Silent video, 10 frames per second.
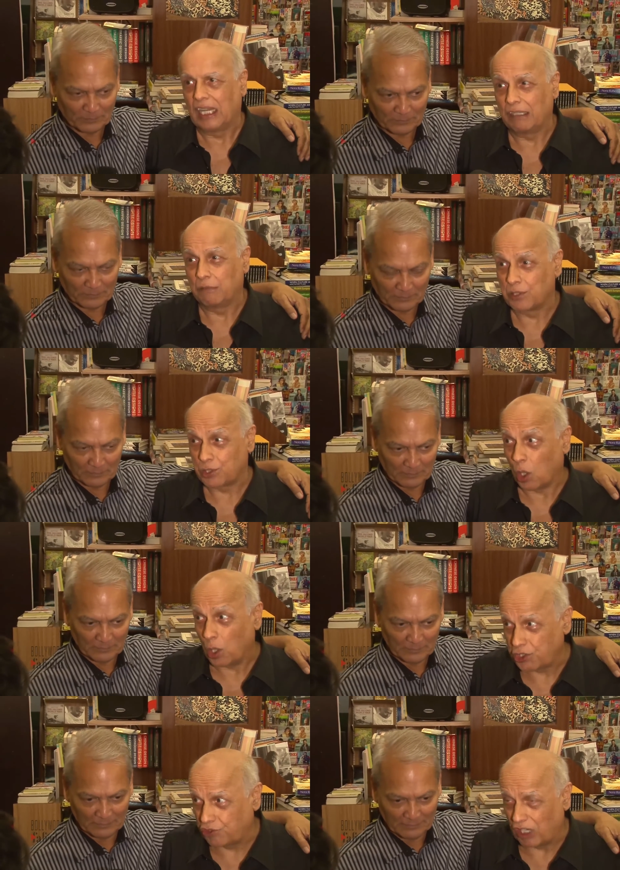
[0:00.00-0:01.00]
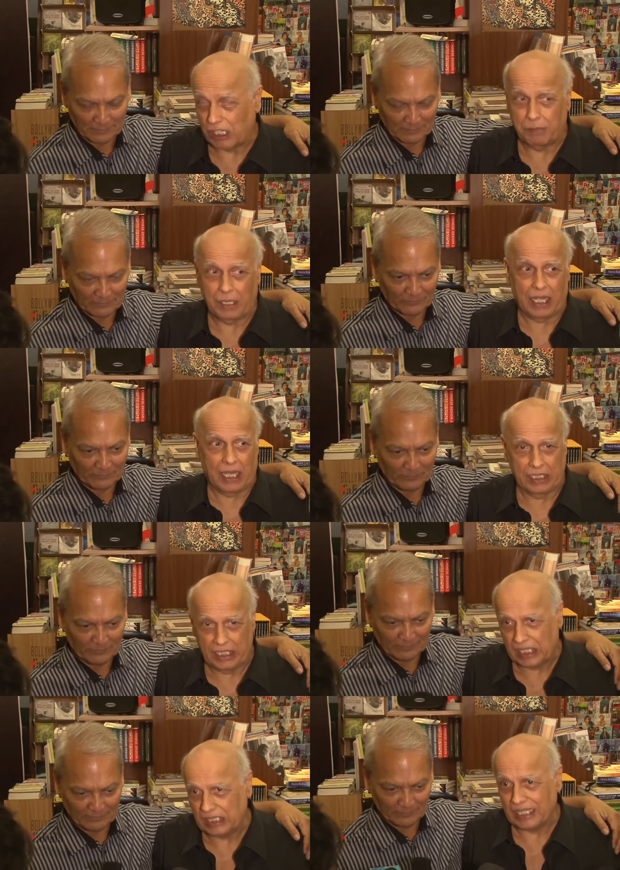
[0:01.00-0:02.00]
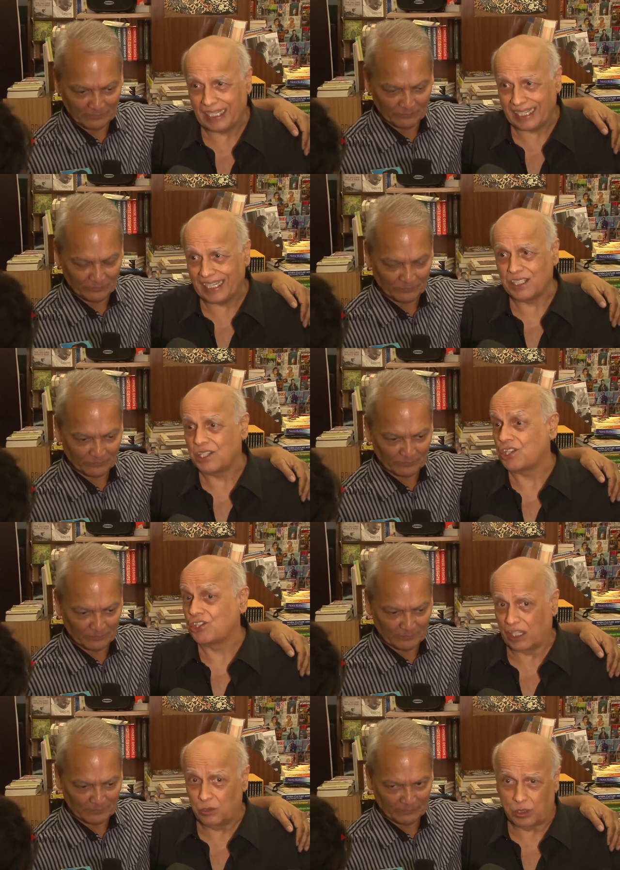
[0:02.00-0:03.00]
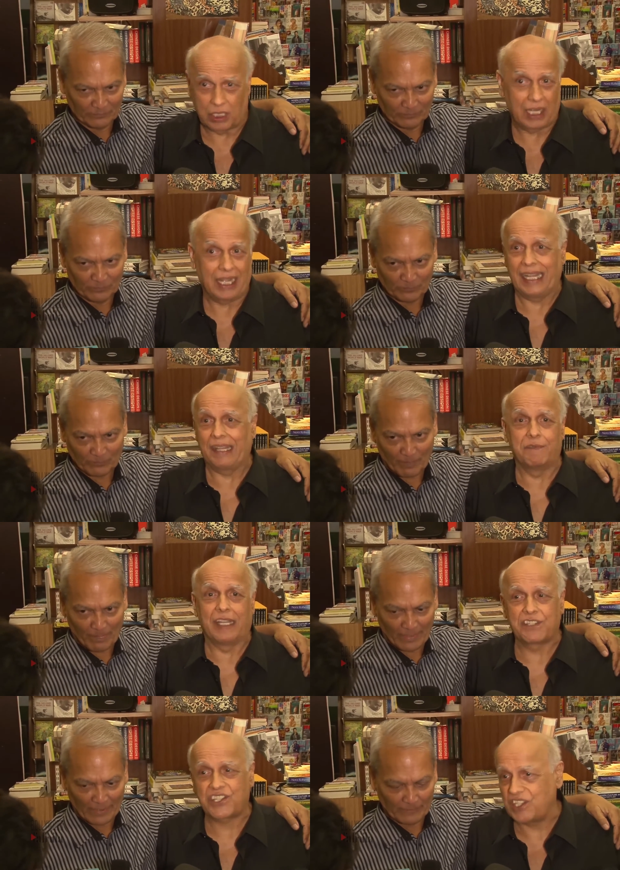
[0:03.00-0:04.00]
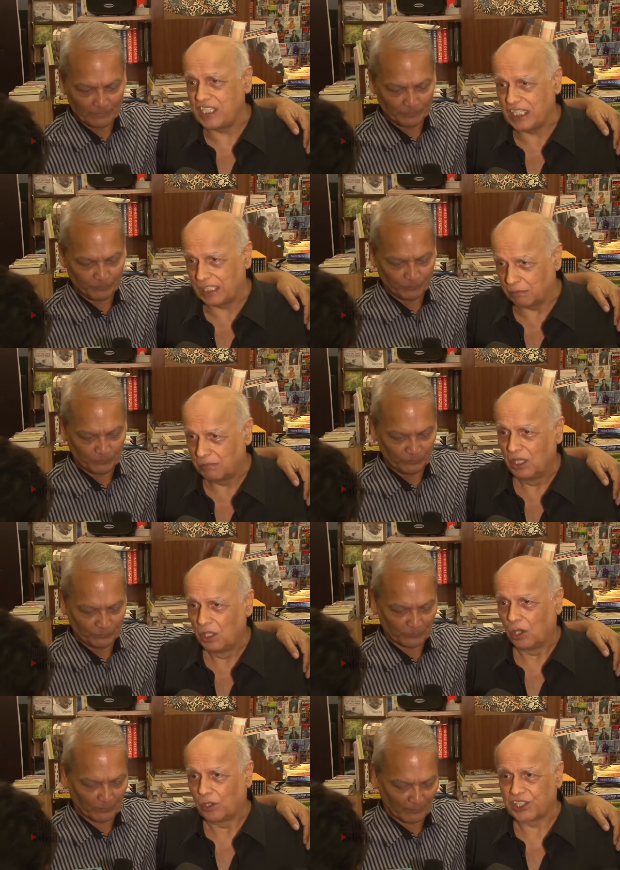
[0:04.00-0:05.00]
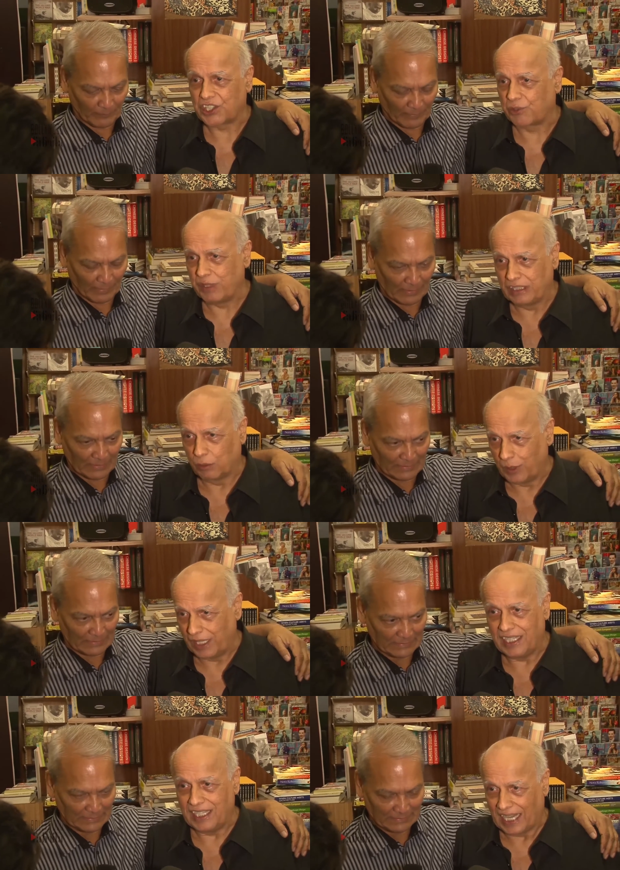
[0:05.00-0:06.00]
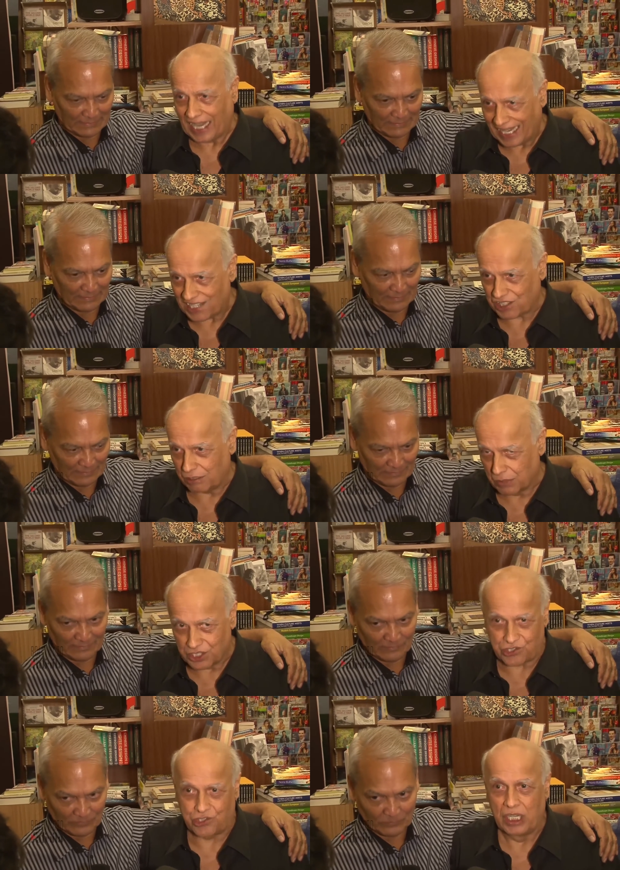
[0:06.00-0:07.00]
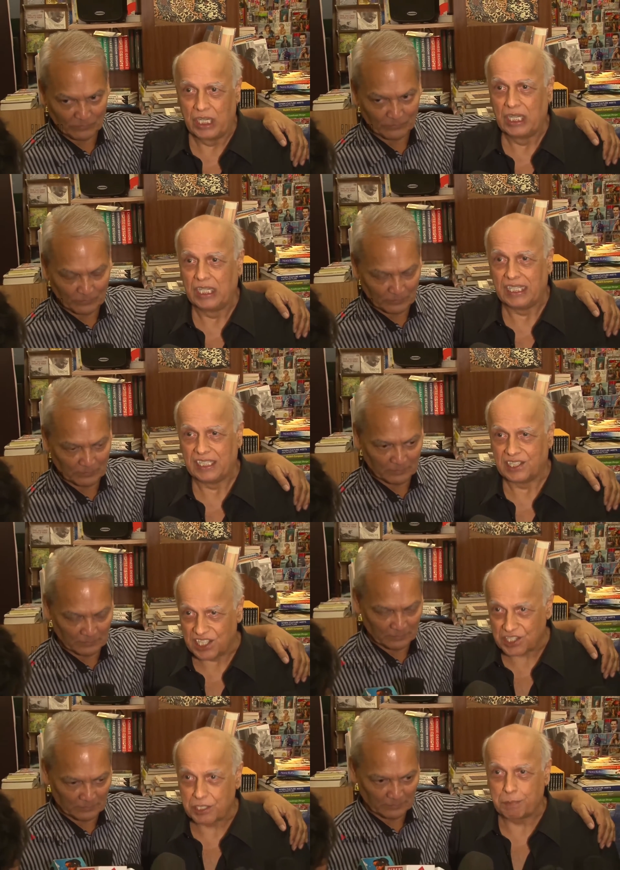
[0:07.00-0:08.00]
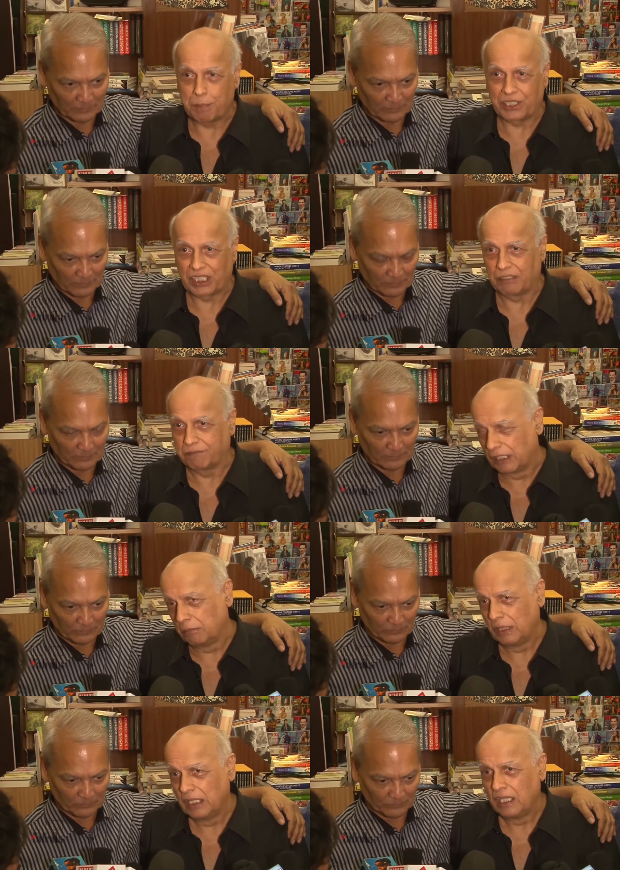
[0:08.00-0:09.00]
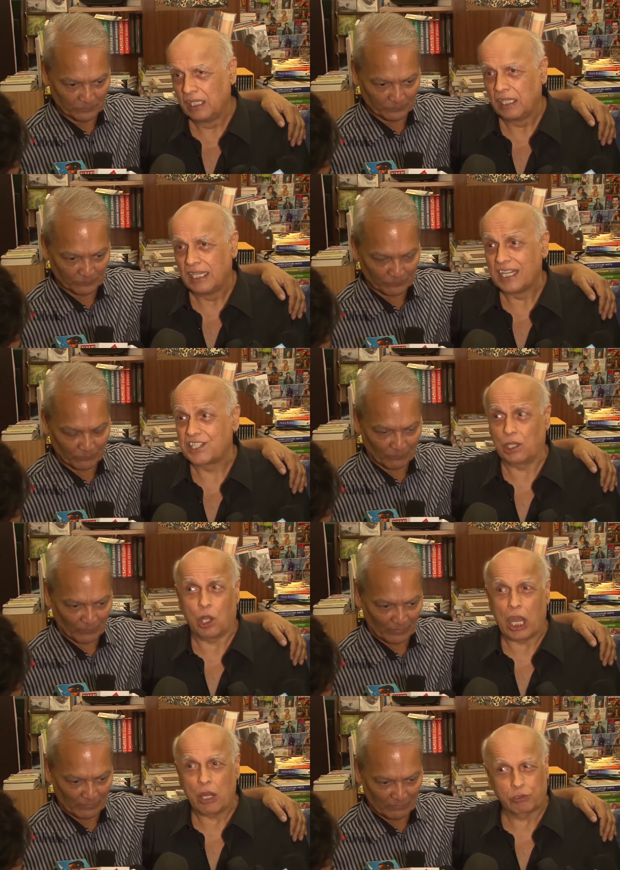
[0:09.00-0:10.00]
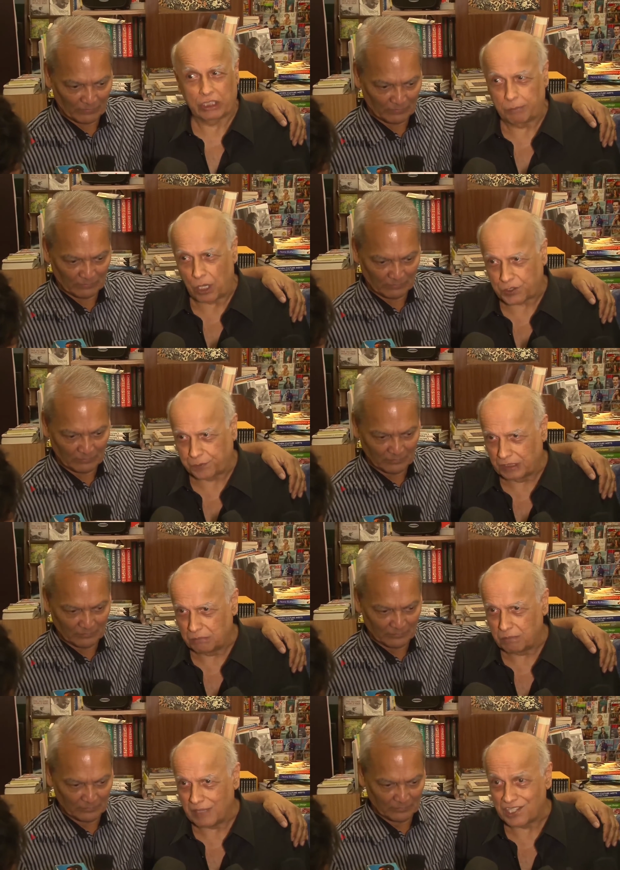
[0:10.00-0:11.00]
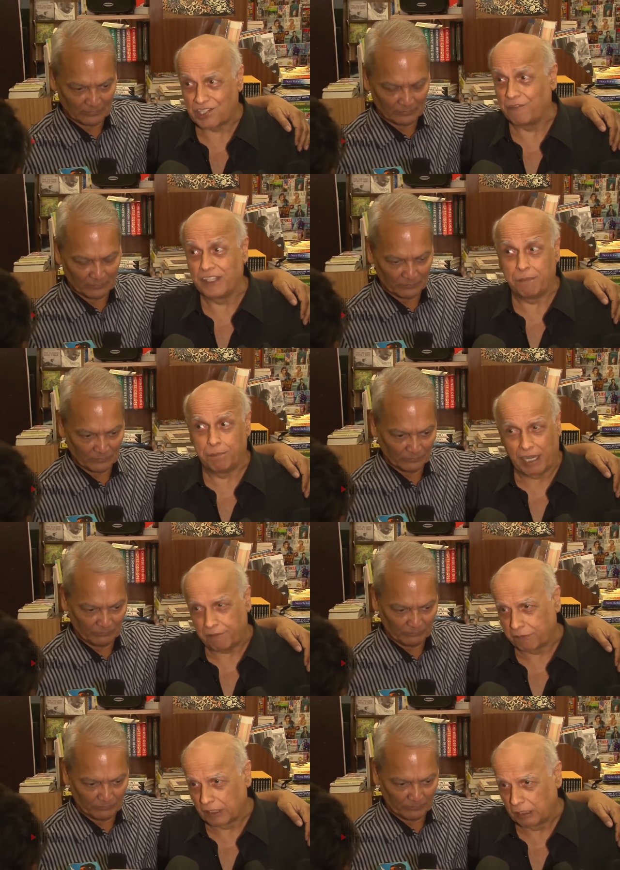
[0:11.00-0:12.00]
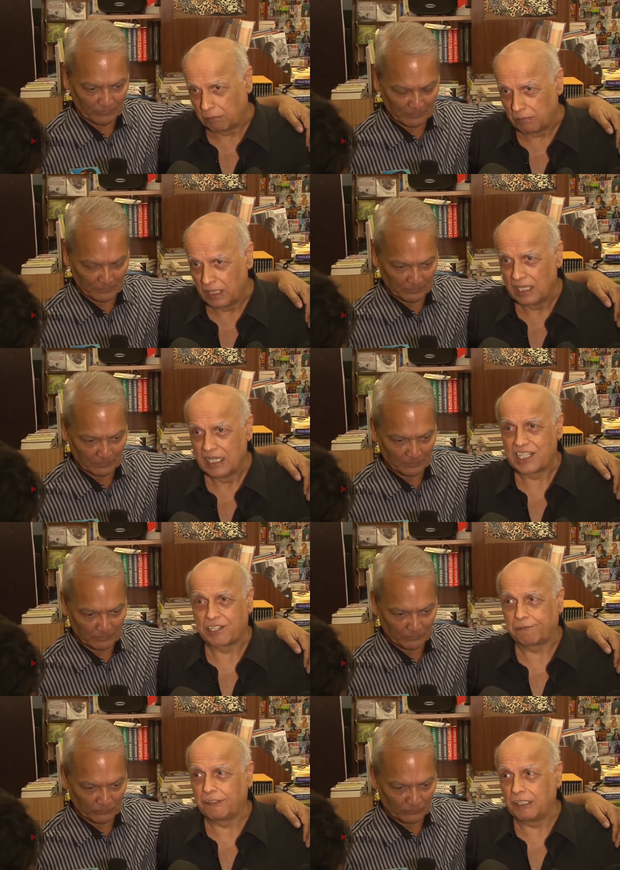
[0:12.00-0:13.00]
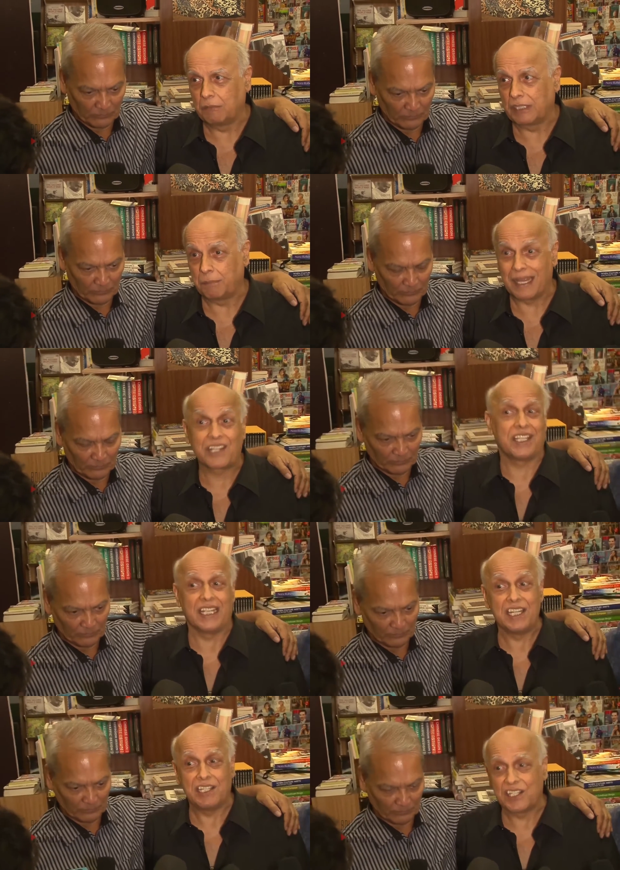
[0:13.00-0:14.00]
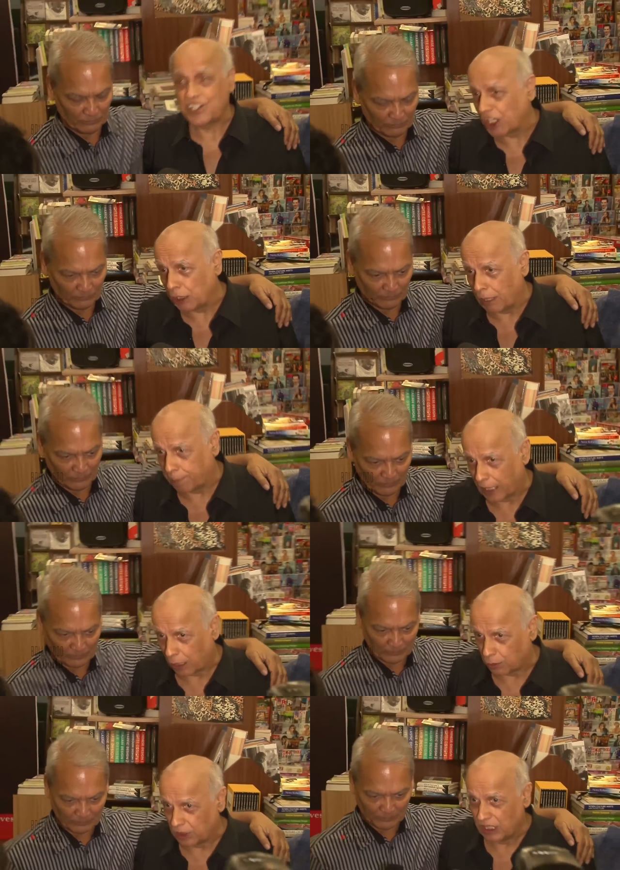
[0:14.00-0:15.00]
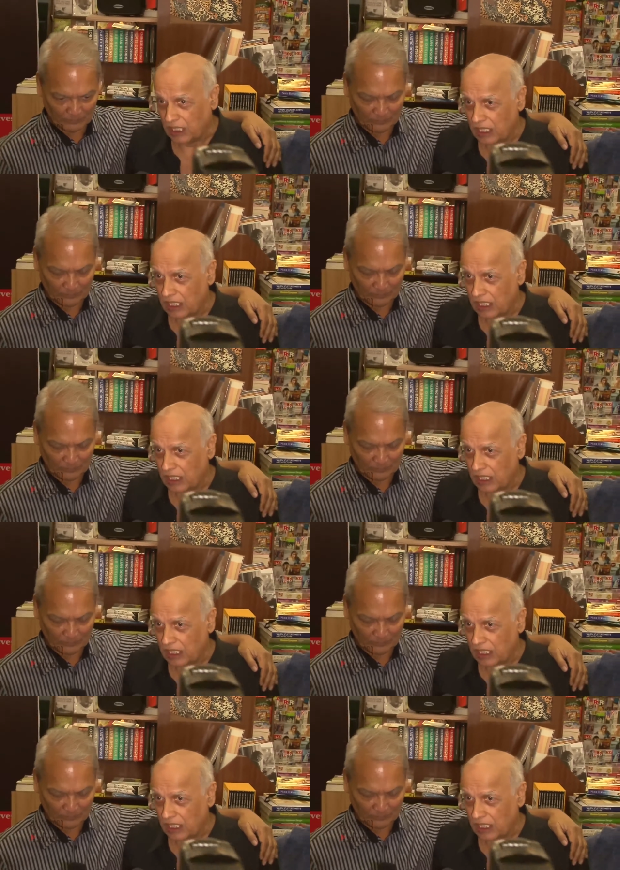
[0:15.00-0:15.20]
Speaker 1: I was awestruck by Alia and Shahrukh. I have never seen him on the screen the way he has emerged in this particular film. It's an out-of-the-box film. It's a very brave film. It's a film that makes Indian cinema proud.